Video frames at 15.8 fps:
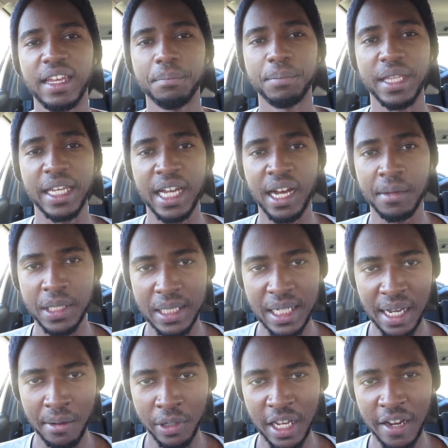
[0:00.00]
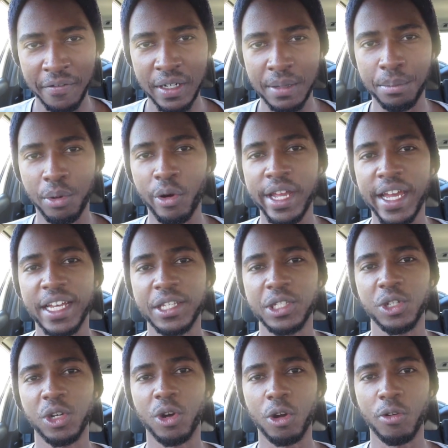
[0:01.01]
there comes a time when every boy has
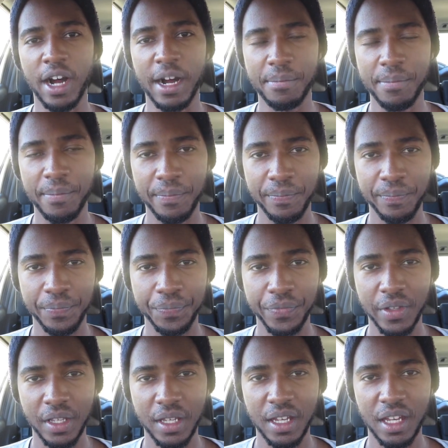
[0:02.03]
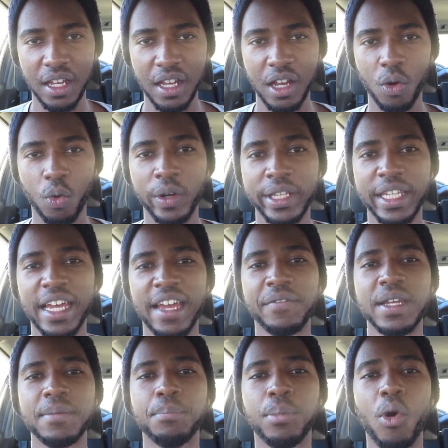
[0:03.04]
to grow up. When
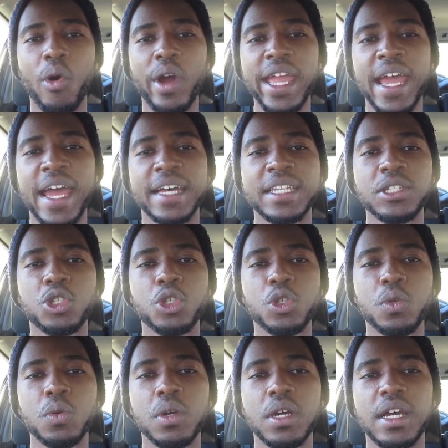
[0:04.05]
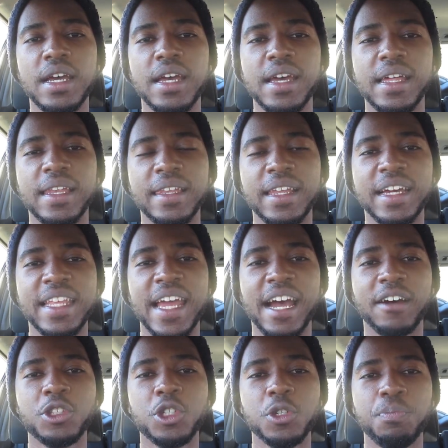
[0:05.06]
every boy has to learn
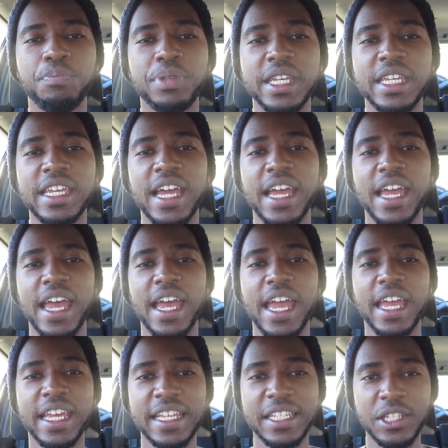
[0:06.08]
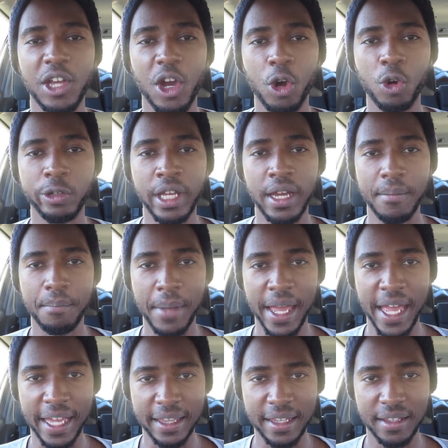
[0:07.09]
how to be his own
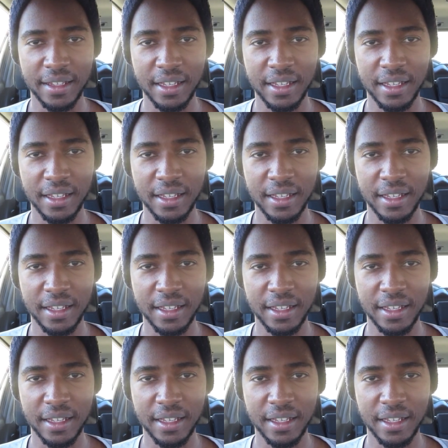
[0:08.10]
man.